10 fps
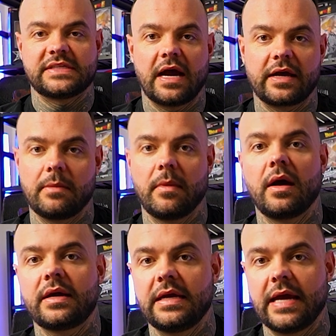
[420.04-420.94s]
the target
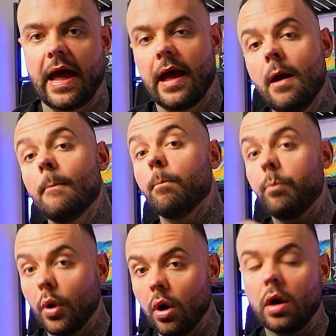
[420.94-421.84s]
market yet,
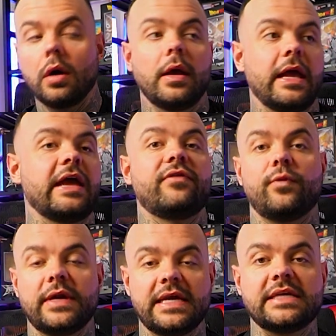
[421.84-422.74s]
but if
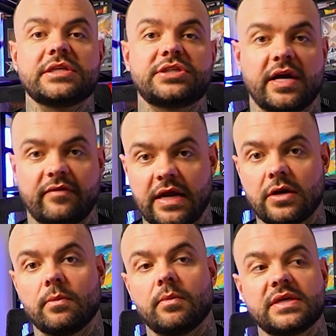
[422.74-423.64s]
we need to generate
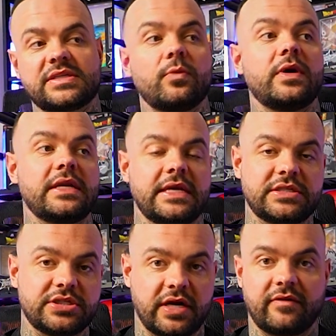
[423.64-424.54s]
numbers and we need
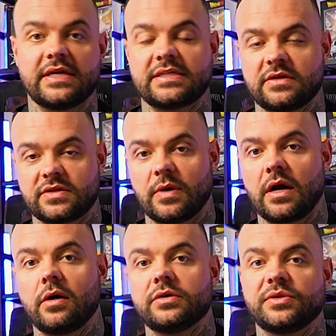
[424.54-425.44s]
to generate sales from our
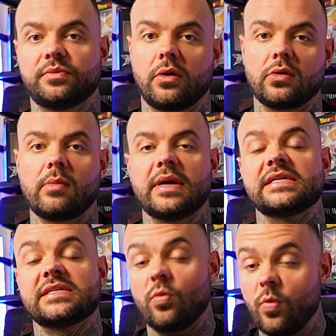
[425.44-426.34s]
coaching program, it
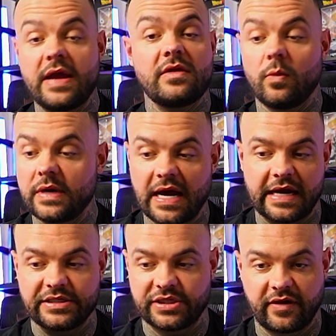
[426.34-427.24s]
is a way that we
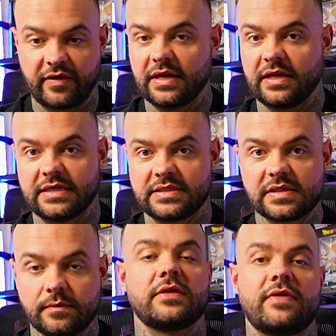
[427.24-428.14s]
can generate
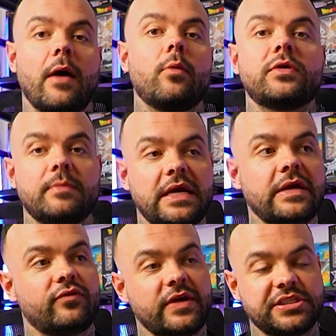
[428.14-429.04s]
leads. So that would
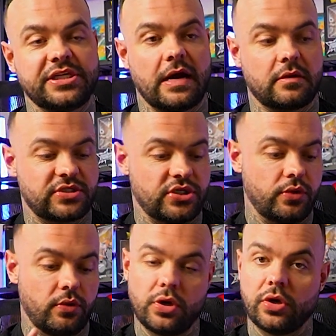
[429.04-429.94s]
mean reaching out
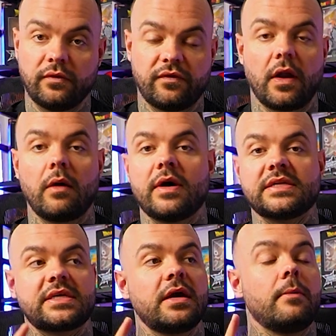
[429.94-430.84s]
to new
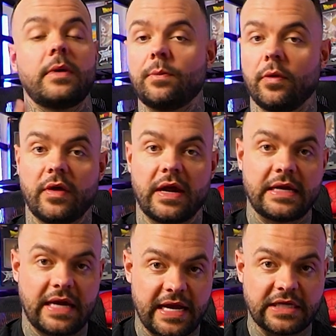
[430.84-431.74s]
followers, people that
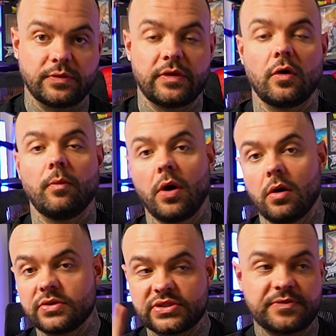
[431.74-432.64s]
engage with your
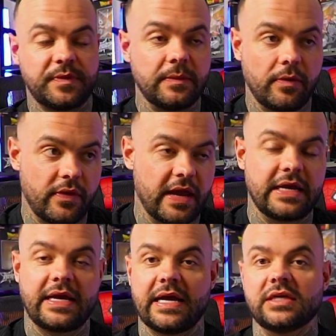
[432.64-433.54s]
posts, people that
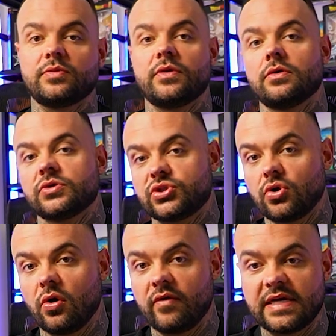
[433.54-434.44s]
engage with your
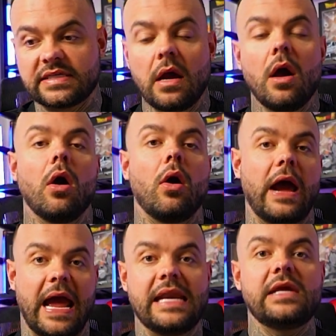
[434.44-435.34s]
stories, or
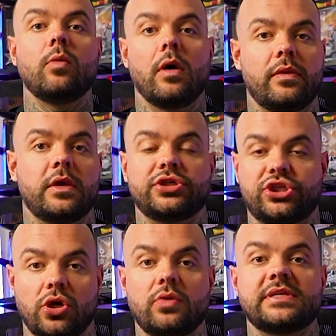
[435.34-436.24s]
anyone that
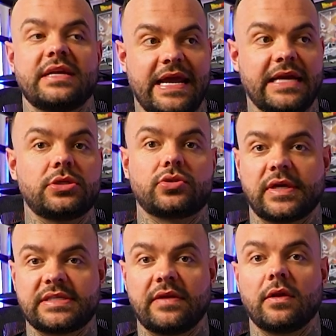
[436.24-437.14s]
shows an
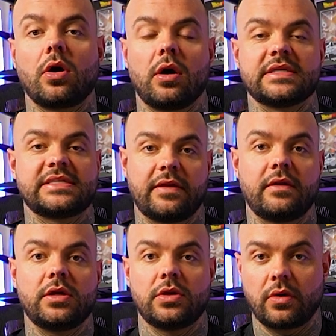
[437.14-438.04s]
interest in the content
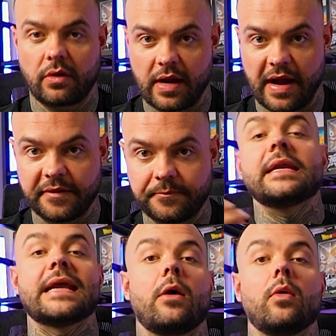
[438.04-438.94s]
that you create.
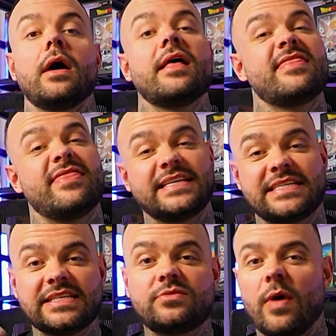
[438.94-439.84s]
Now, this
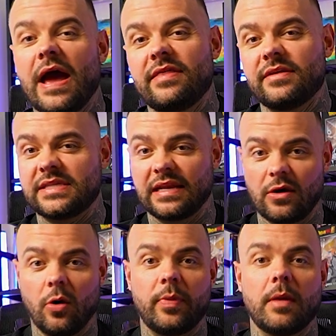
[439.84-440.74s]
is where there's a
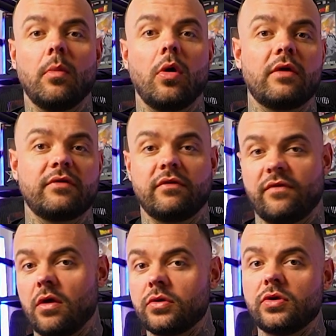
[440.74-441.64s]
little bit more of a
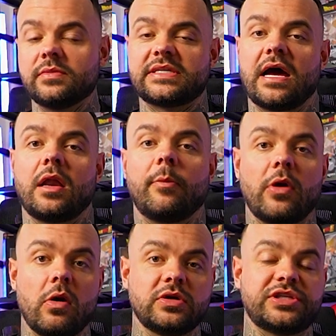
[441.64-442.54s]
volume style
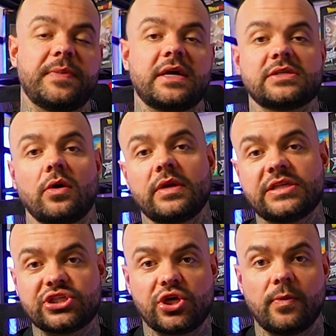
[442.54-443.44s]
approach because only
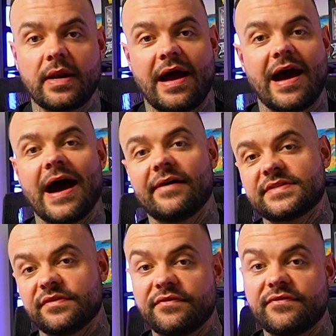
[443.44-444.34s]
2.5%
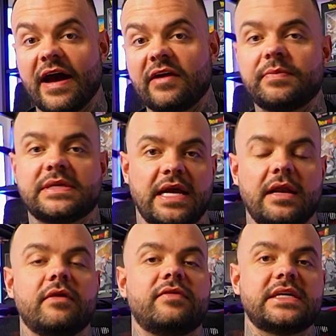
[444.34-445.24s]
to
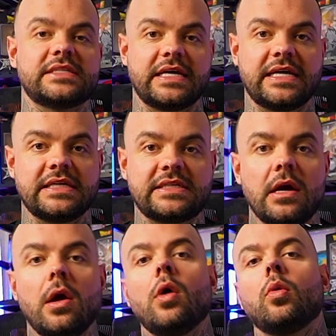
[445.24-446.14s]
5% of these leads
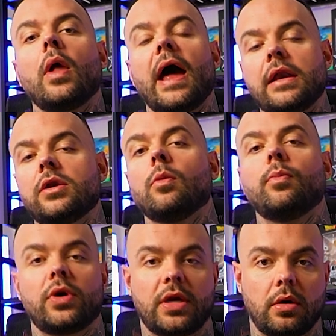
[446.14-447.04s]
will end up
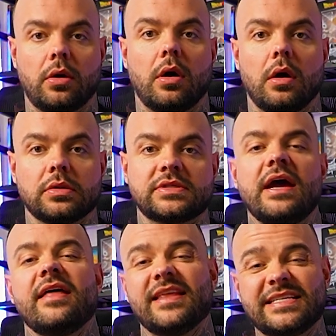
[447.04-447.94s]
booking on calls.
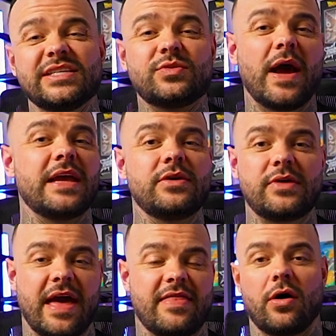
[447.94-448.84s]
This is where you
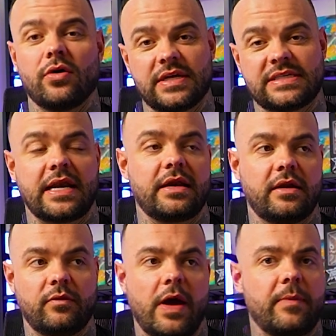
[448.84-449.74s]
get that
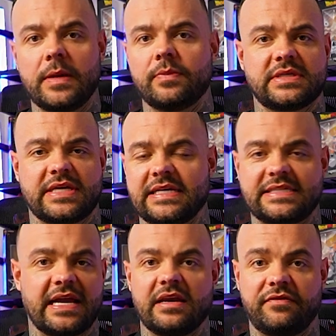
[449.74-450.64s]
understanding of where people say
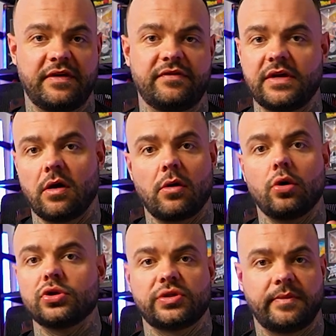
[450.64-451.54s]
send 50 or
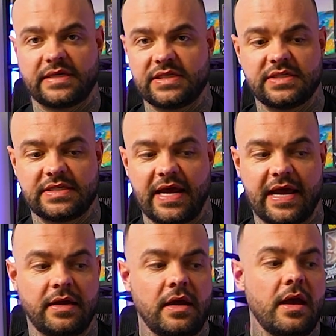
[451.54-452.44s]
100 messages a
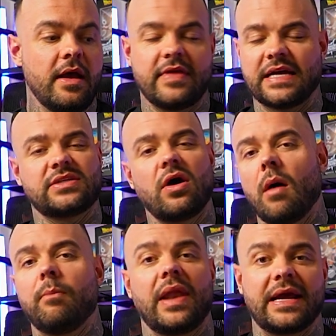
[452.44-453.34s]
day. That's not
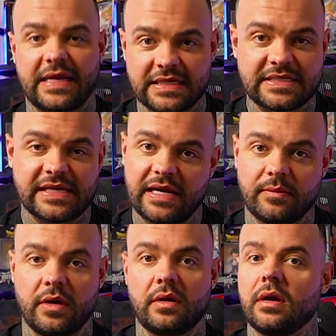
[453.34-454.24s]
a blanket
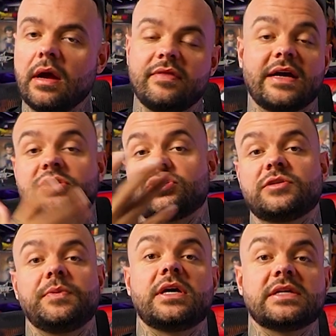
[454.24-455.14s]
statement. That's
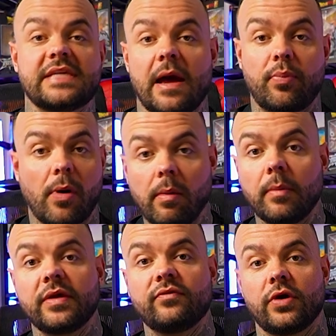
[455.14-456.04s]
just because they're
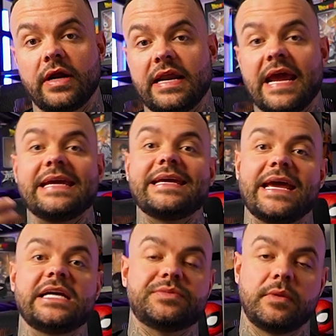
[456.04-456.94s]
probably running
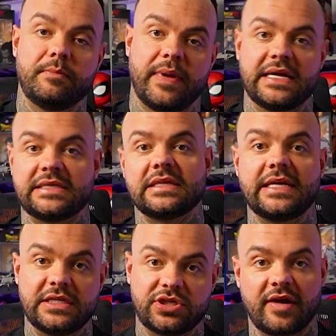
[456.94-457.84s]
engagement-based
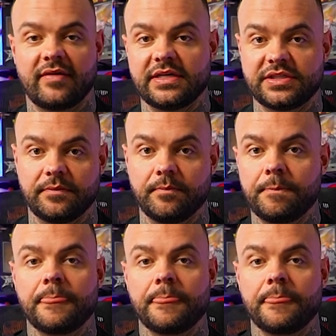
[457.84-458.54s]
lead generation.